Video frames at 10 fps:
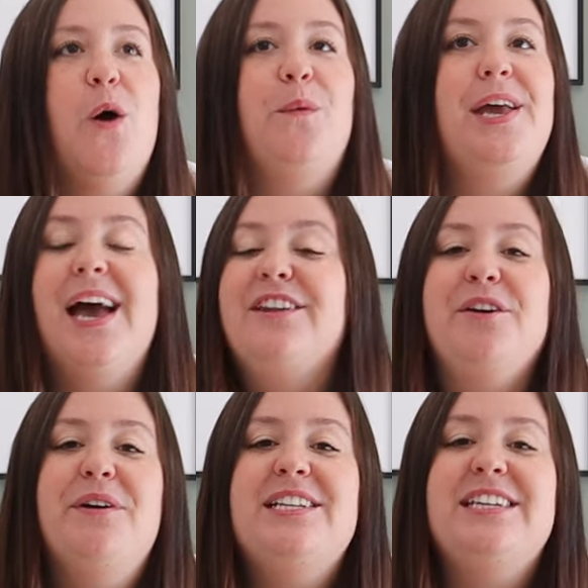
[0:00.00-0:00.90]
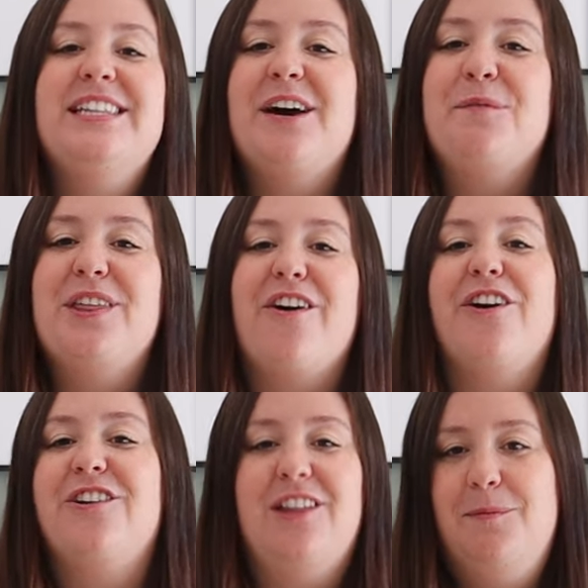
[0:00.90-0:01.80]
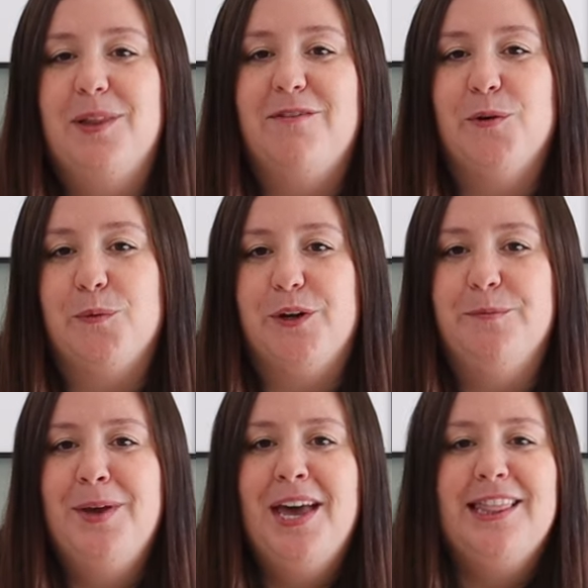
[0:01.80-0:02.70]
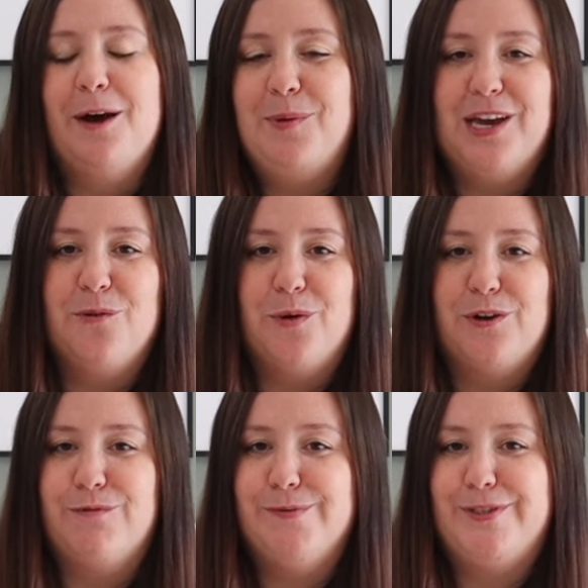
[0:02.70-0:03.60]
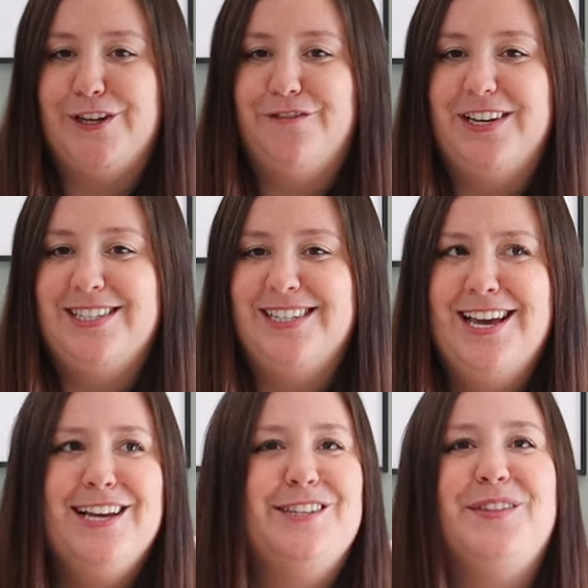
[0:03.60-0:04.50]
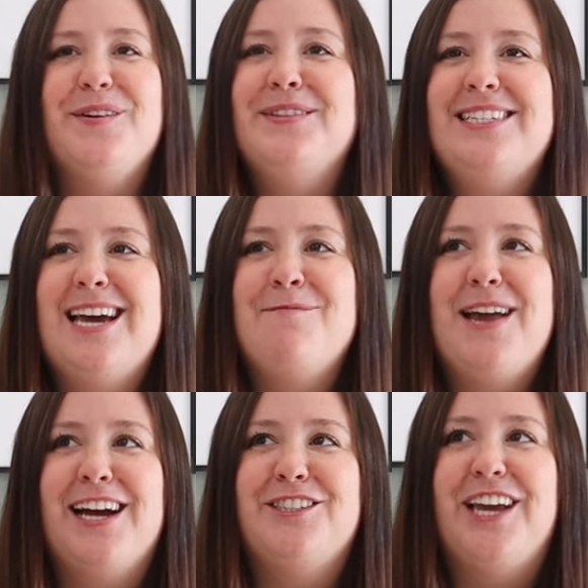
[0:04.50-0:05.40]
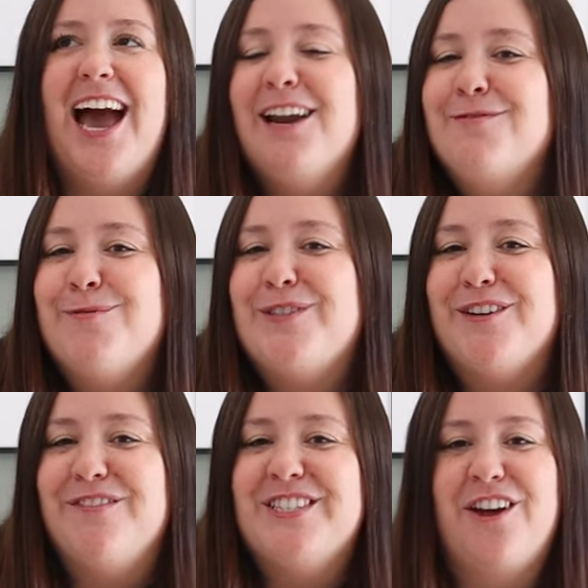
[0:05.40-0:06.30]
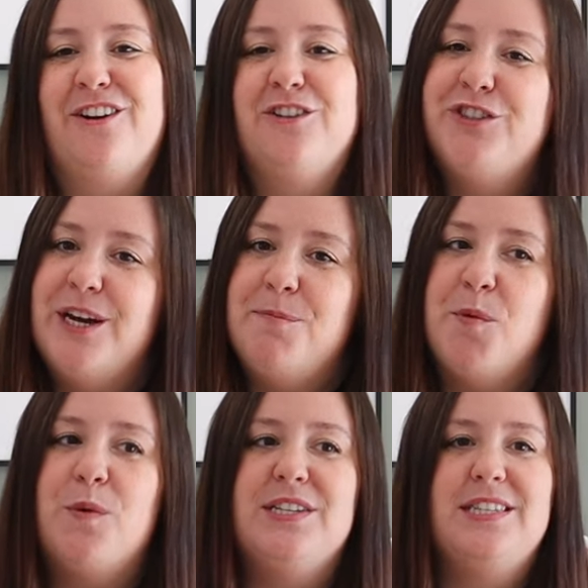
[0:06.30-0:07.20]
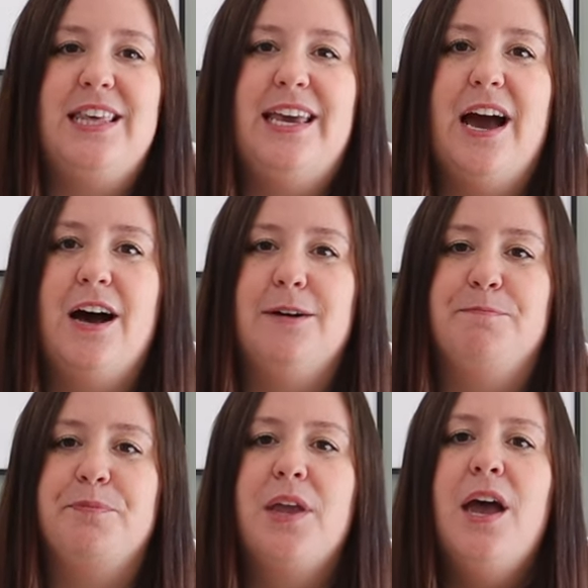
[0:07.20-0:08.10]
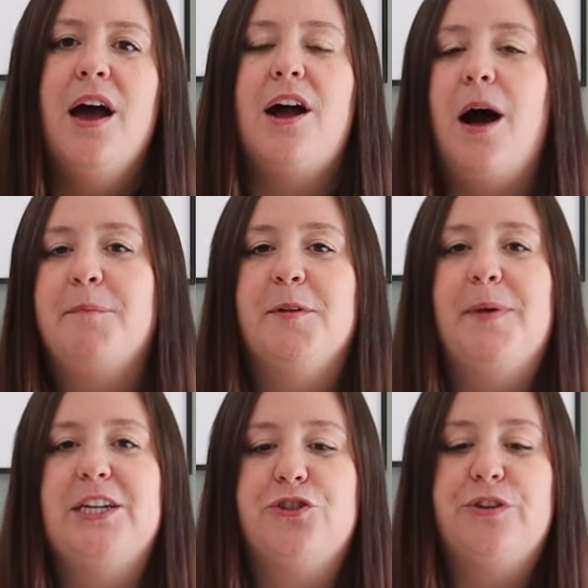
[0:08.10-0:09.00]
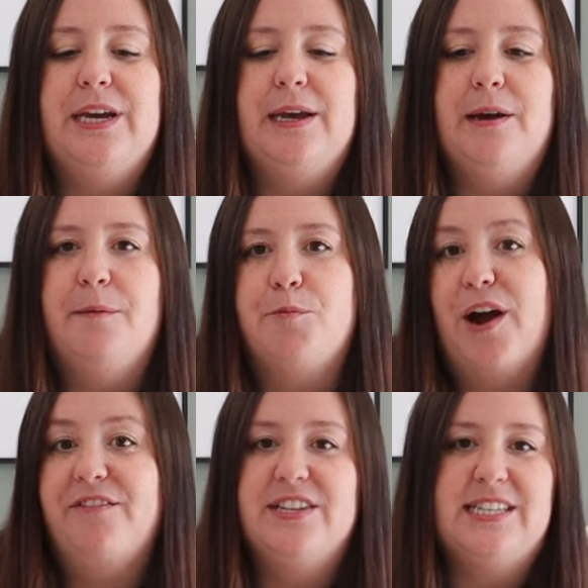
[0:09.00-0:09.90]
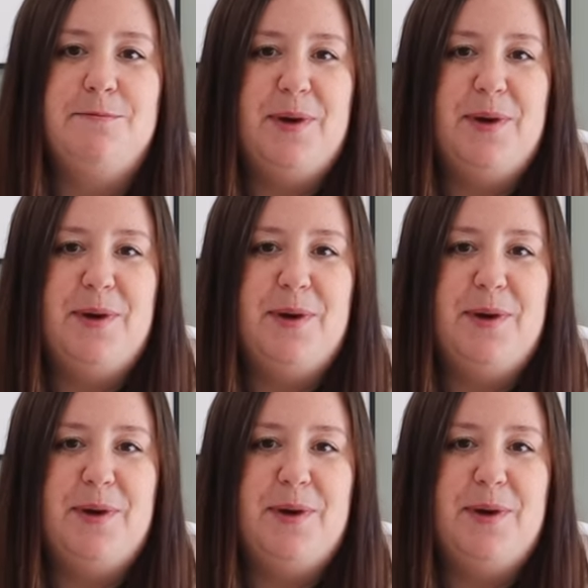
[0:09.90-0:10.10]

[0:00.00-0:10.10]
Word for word: we had no idea that with our club level room that we could order room service. So the only time we actually had room service on our trip was the um, complimentary breakfast in